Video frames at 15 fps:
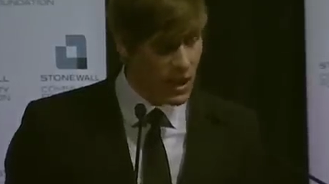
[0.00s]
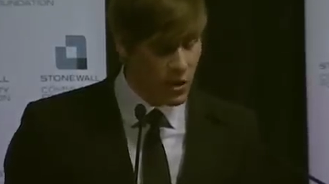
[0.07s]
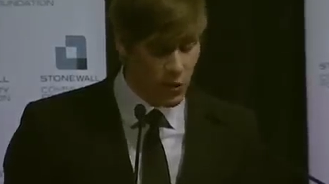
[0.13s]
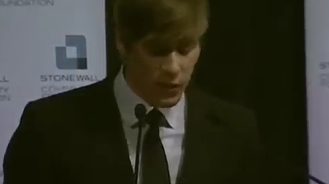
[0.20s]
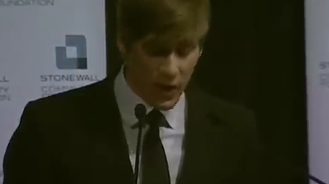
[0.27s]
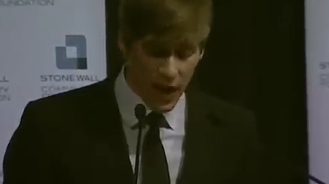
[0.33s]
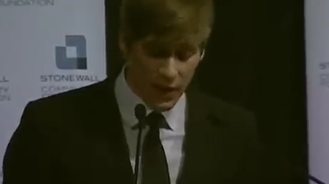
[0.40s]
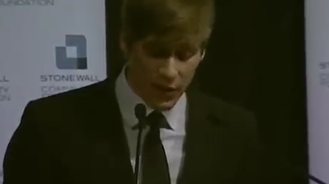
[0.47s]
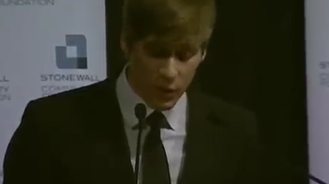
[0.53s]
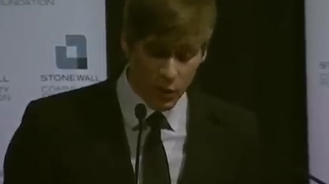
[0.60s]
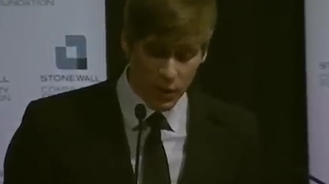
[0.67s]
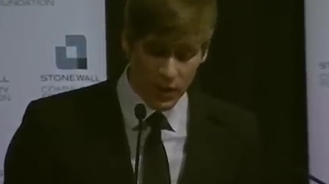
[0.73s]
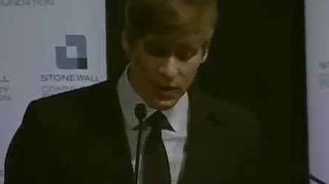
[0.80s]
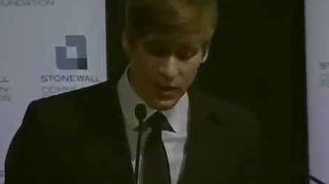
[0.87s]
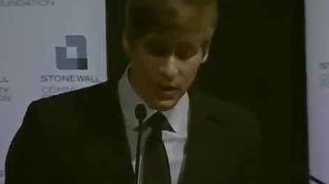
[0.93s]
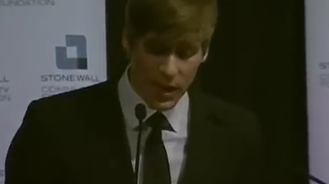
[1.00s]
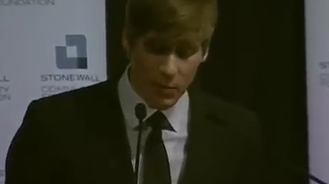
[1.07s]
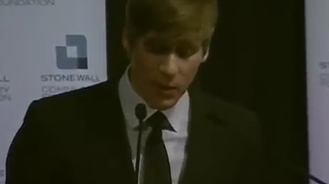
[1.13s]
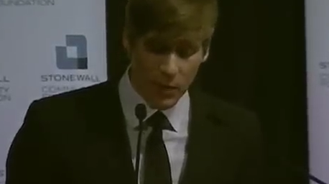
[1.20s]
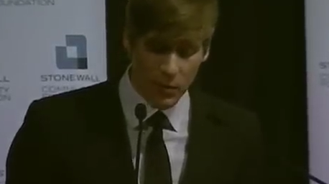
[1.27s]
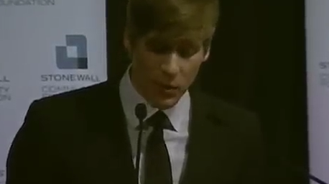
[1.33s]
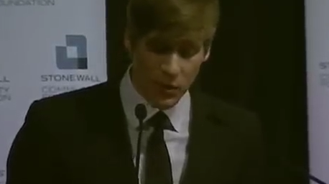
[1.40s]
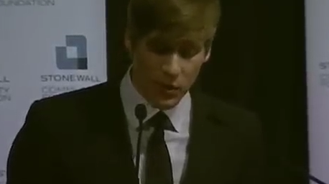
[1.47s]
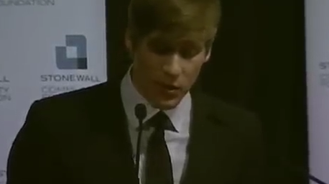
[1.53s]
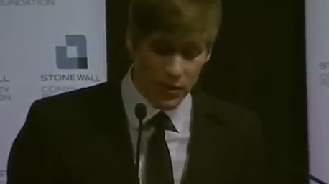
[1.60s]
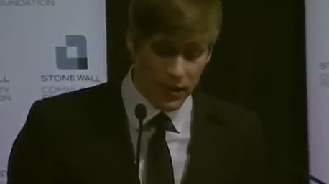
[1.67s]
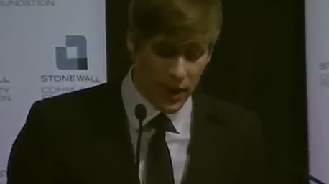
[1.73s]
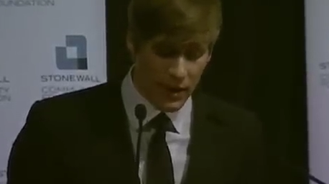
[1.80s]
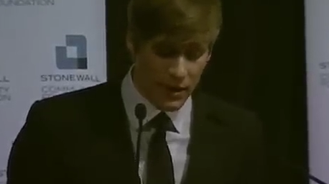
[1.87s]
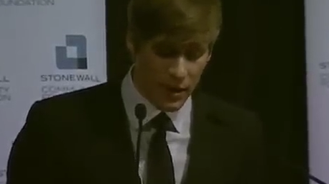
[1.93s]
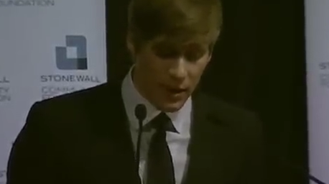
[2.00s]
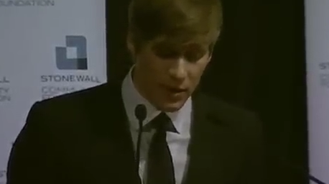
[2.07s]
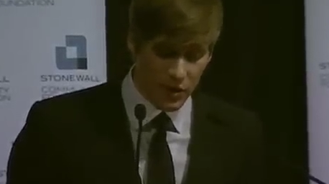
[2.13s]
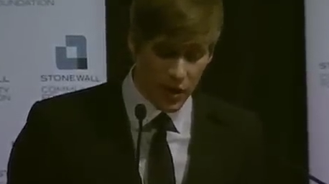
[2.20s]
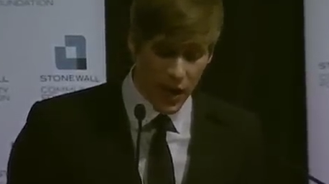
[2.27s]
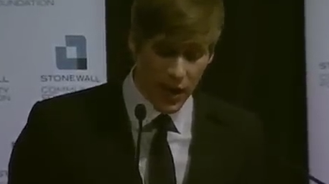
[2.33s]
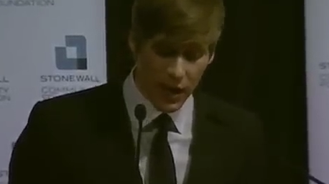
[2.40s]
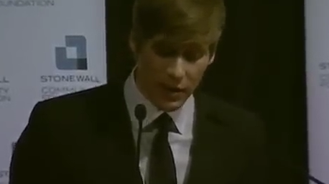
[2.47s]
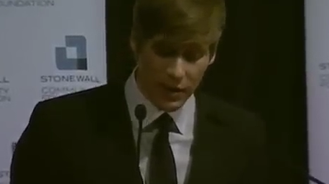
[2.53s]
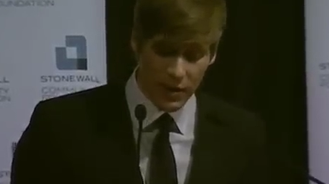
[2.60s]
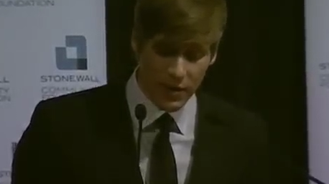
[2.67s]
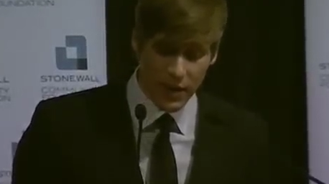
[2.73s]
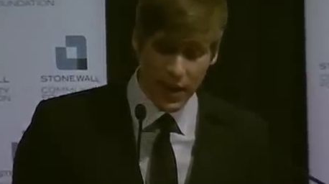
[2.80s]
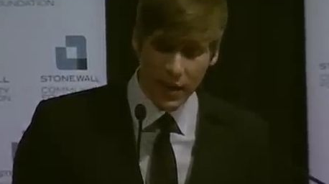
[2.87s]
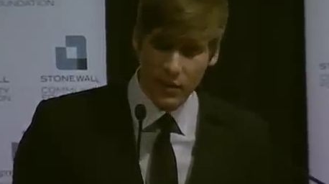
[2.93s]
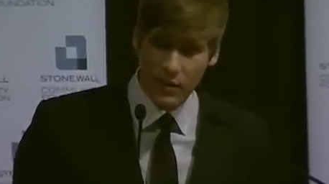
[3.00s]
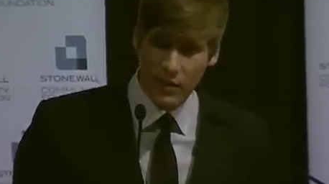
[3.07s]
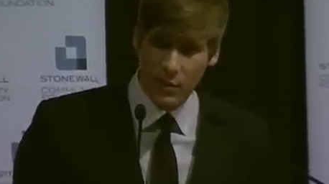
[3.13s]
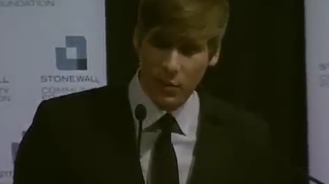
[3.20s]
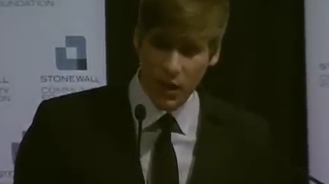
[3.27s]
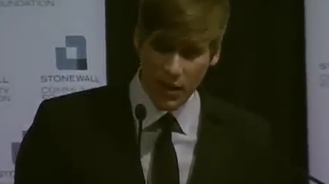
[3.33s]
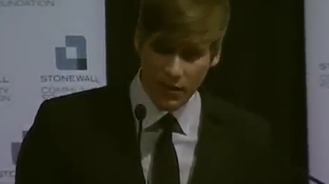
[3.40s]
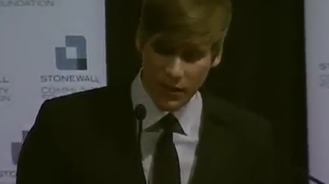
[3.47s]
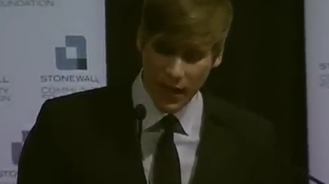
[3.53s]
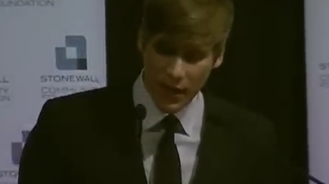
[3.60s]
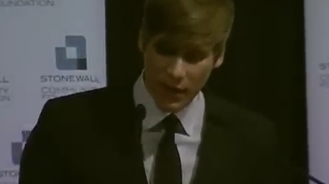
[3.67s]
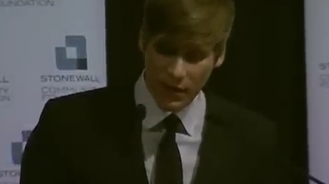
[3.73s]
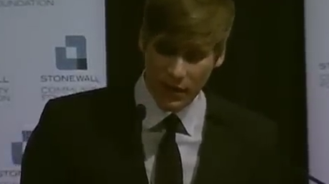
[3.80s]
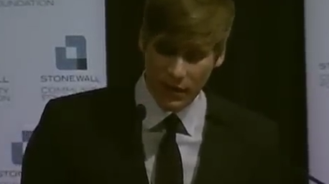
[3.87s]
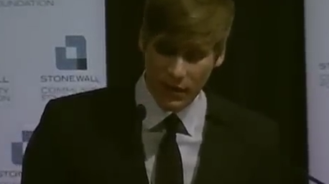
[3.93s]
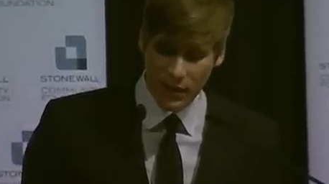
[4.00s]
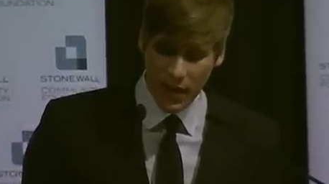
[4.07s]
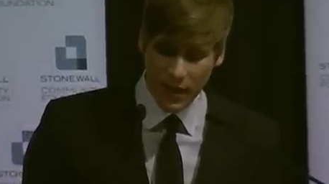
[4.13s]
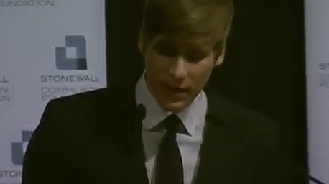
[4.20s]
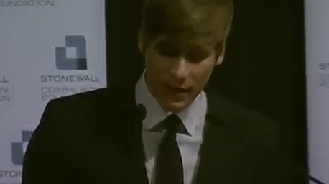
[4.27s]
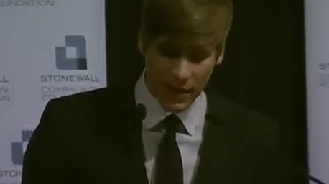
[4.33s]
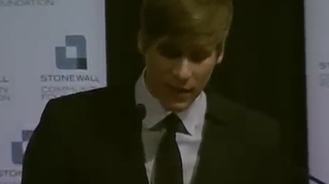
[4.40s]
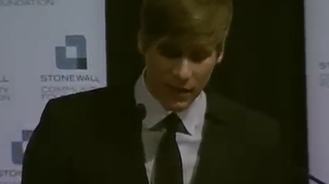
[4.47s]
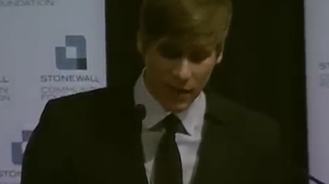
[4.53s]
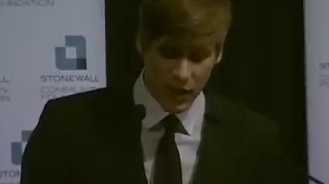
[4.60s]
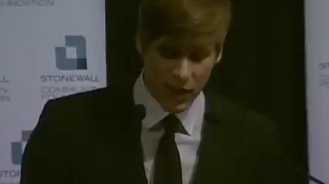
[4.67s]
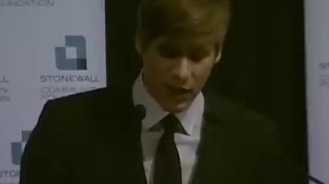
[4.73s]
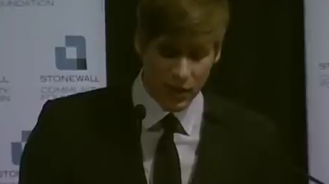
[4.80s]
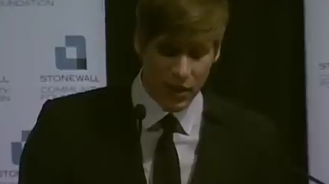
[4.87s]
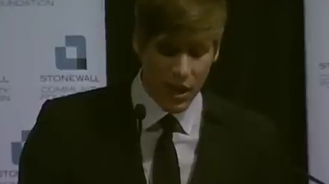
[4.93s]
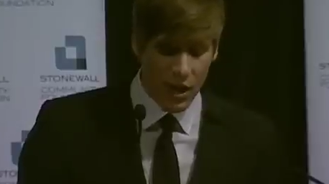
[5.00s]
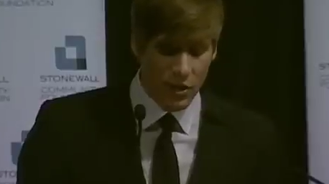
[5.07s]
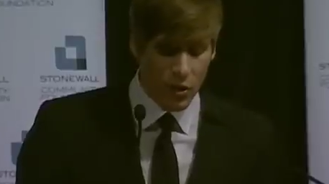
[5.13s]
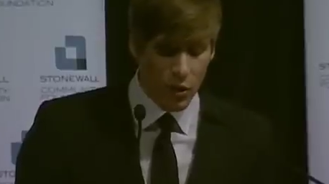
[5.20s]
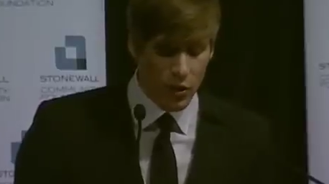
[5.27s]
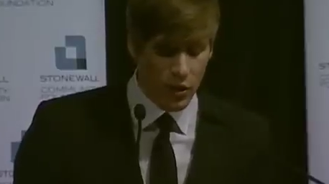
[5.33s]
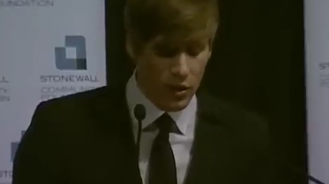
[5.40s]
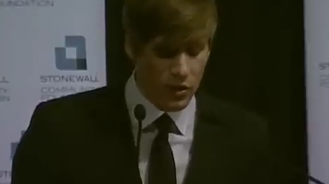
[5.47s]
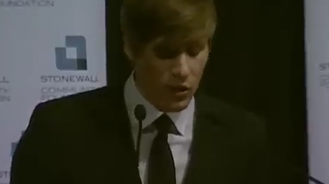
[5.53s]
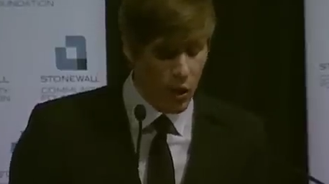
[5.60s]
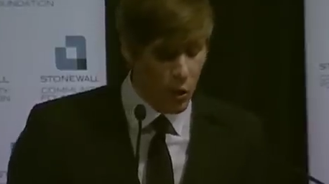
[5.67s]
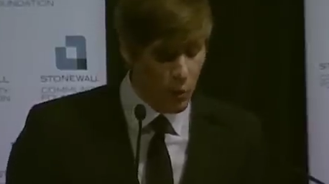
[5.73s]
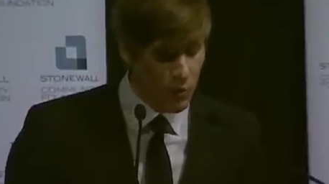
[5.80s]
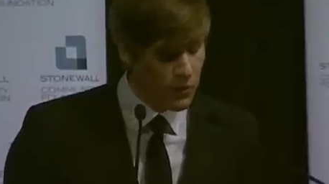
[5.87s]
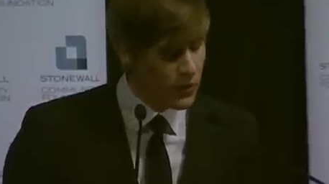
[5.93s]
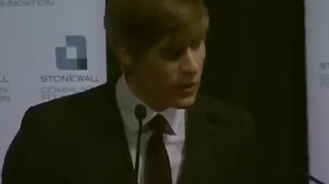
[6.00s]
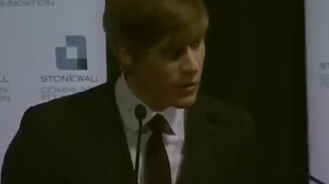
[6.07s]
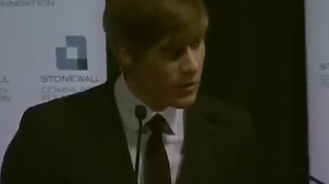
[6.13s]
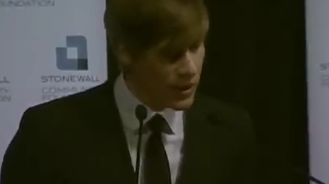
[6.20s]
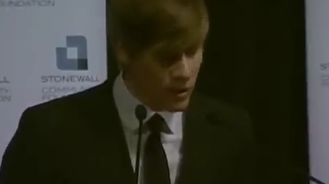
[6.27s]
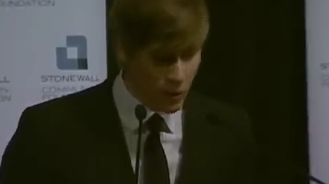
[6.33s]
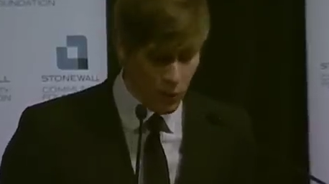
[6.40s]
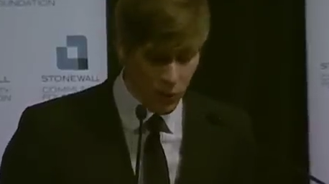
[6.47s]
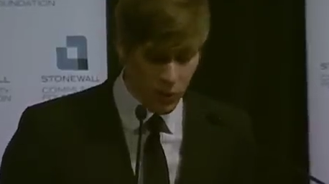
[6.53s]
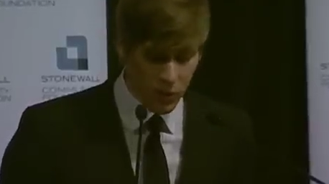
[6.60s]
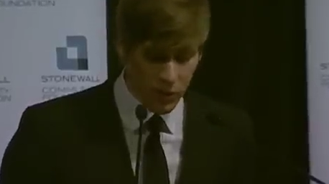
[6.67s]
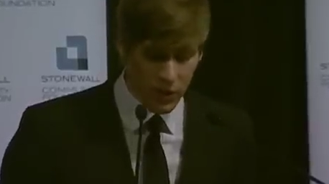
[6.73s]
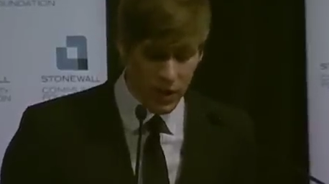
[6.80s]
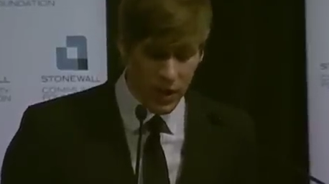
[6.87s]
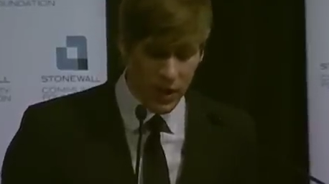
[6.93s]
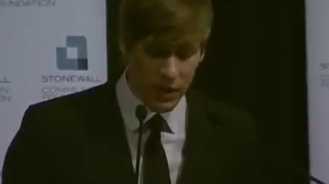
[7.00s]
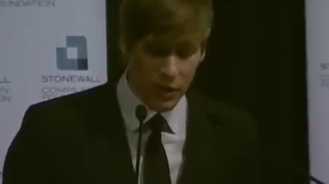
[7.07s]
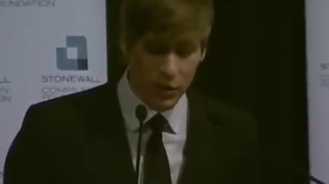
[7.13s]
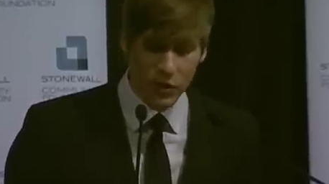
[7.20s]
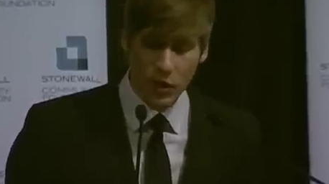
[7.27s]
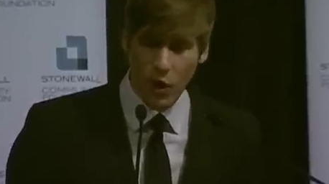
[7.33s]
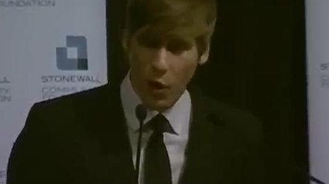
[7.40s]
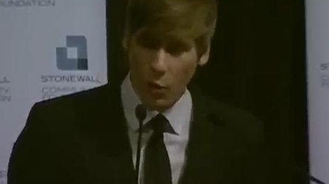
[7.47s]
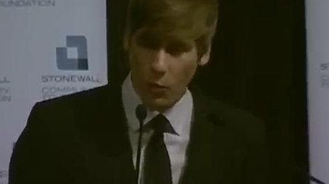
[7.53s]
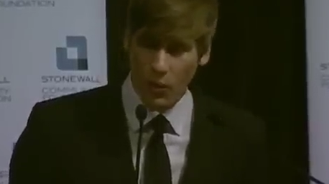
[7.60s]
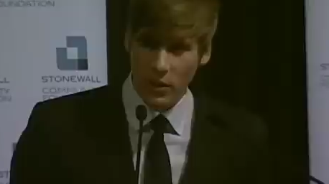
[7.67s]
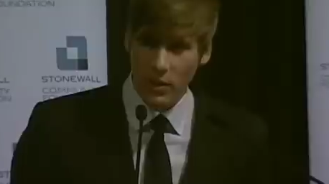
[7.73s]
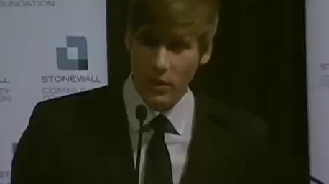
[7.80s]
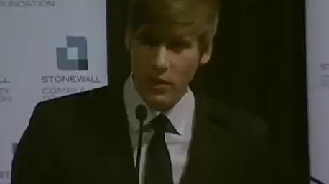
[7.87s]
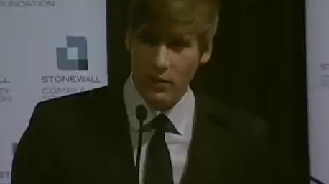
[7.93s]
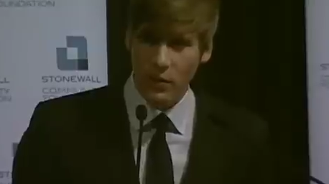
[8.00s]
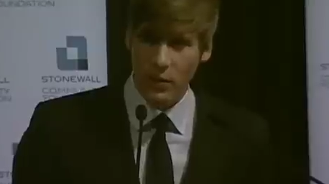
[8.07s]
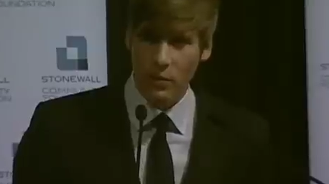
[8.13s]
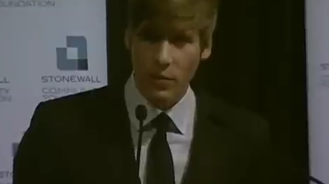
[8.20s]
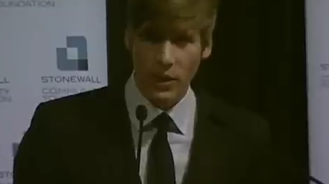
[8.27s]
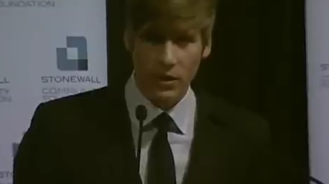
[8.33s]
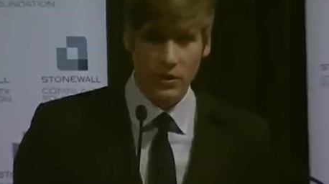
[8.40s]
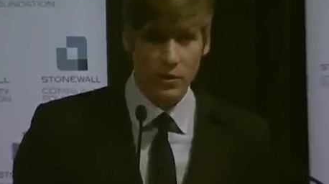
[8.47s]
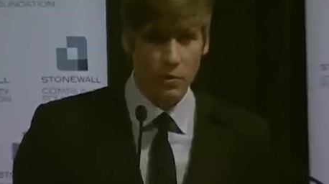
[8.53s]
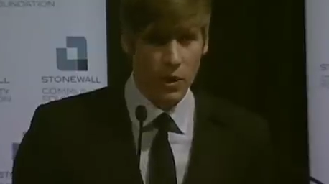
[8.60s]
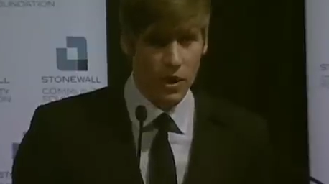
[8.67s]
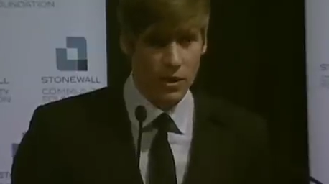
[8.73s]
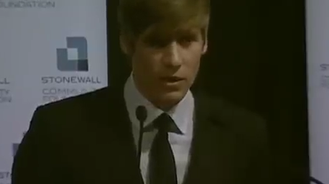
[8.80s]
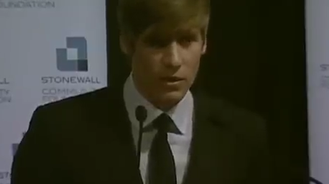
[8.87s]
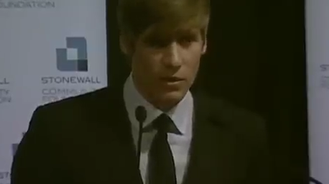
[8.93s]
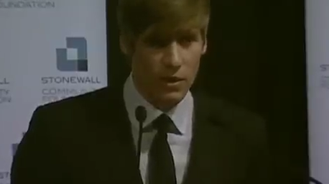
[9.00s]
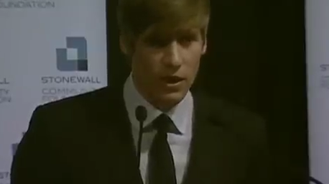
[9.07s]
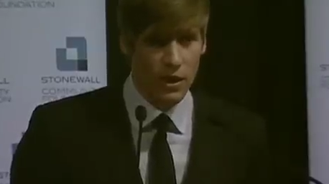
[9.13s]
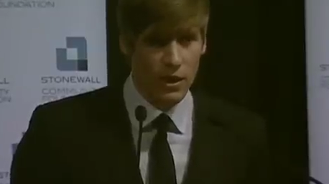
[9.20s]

And you've got to elect gay people so that that young child and the thousands upon thousands like that child know there is hope for a better world. There is hope for a better tomorrow."